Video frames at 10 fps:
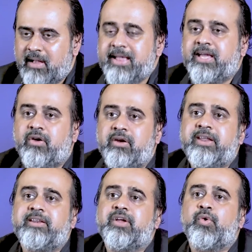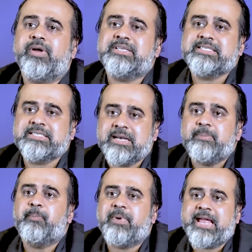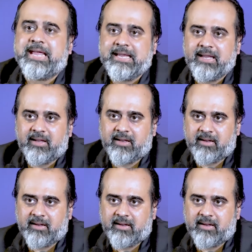I can only request and pray